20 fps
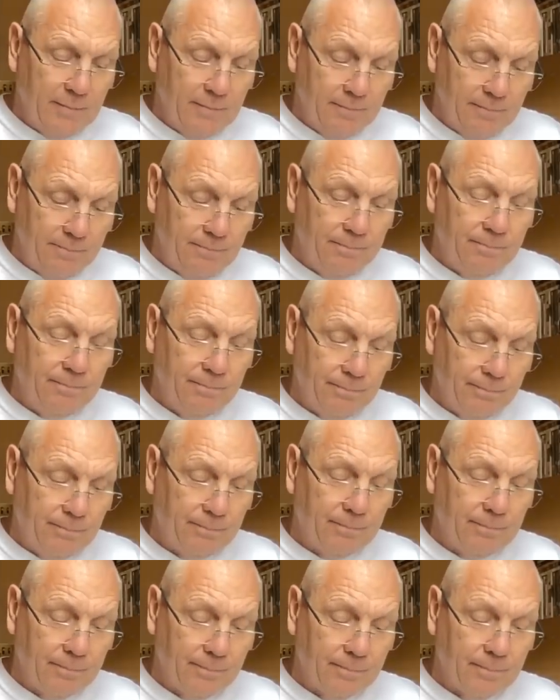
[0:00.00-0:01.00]

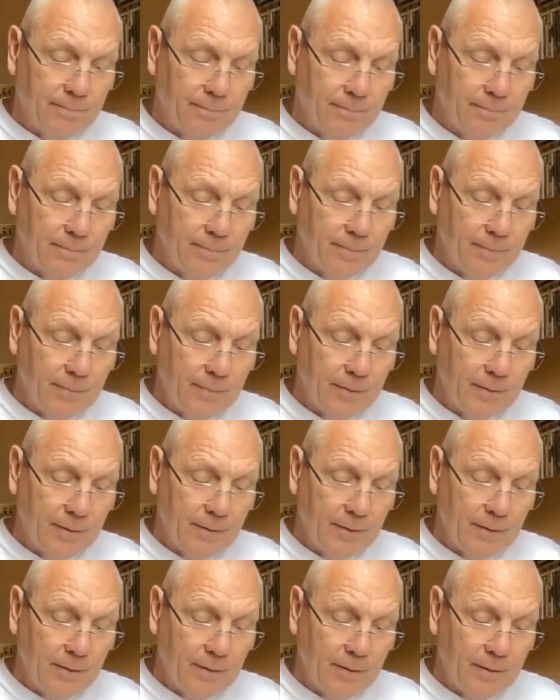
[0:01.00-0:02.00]

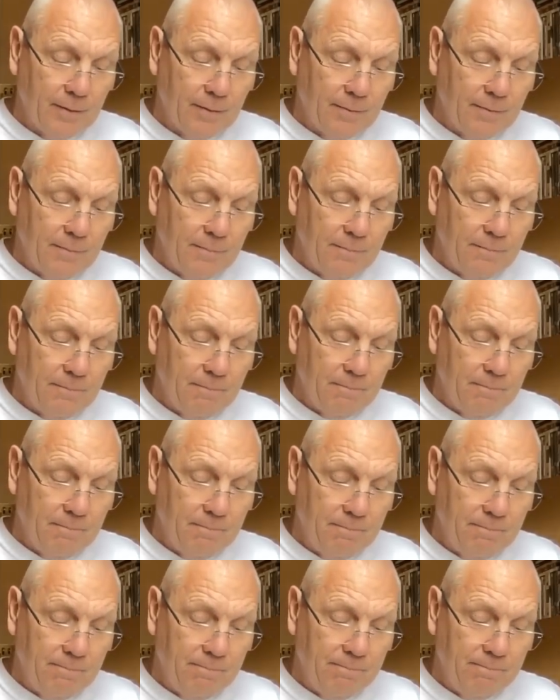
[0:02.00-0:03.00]

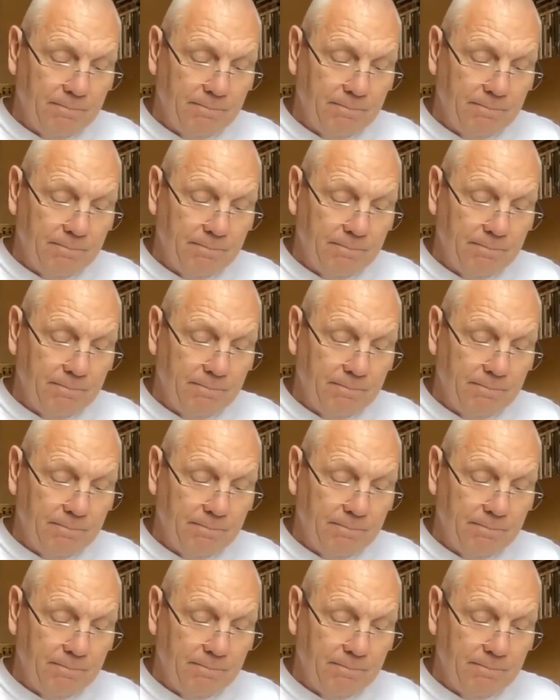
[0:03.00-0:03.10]
Nobody speaks.